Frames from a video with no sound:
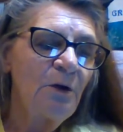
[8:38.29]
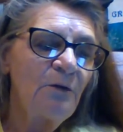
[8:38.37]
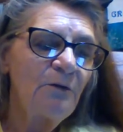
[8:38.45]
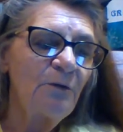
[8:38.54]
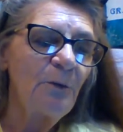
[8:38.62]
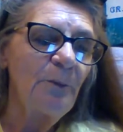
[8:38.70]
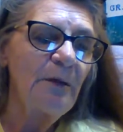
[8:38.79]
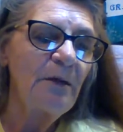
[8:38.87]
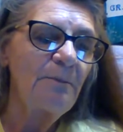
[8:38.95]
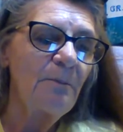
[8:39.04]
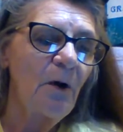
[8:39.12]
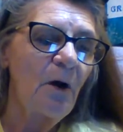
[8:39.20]

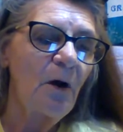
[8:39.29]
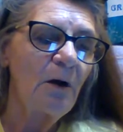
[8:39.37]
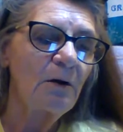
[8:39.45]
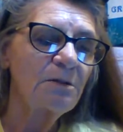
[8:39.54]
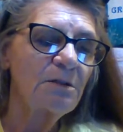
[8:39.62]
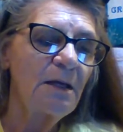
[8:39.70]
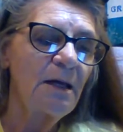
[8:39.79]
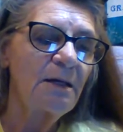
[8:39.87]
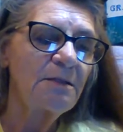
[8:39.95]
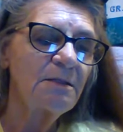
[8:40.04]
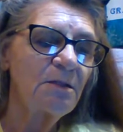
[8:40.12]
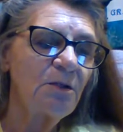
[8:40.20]
Forbid Mark to
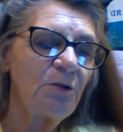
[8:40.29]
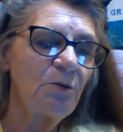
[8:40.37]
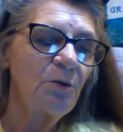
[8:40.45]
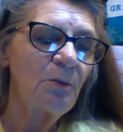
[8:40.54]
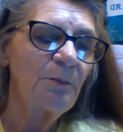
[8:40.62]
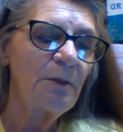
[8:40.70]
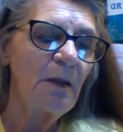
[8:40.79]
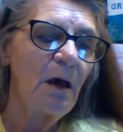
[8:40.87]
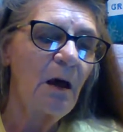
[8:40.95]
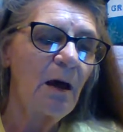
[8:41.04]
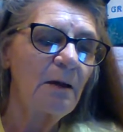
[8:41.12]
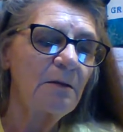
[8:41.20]
execute a
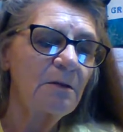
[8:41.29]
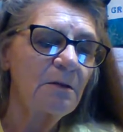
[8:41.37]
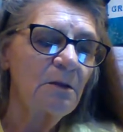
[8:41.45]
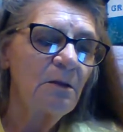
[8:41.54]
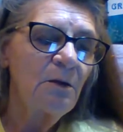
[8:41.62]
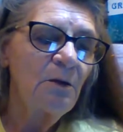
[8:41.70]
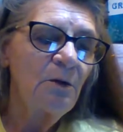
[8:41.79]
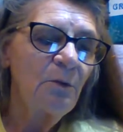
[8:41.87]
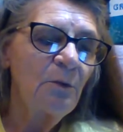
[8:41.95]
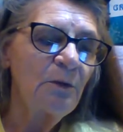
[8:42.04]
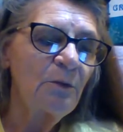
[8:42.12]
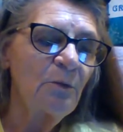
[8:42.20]
plot
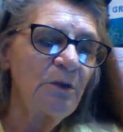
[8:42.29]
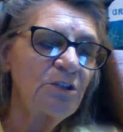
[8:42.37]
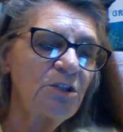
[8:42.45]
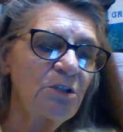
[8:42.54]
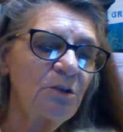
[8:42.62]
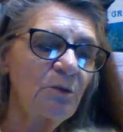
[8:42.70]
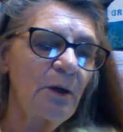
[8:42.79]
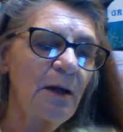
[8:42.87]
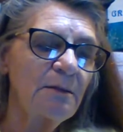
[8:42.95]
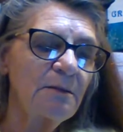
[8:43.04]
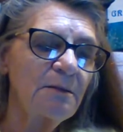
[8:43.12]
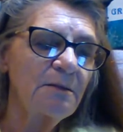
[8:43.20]
with which he
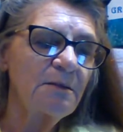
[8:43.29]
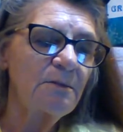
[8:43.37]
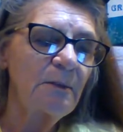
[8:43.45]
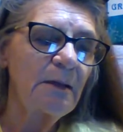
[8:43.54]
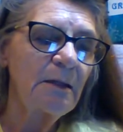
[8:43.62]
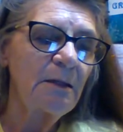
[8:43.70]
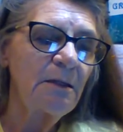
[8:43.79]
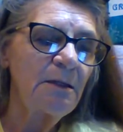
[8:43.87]
threatens me.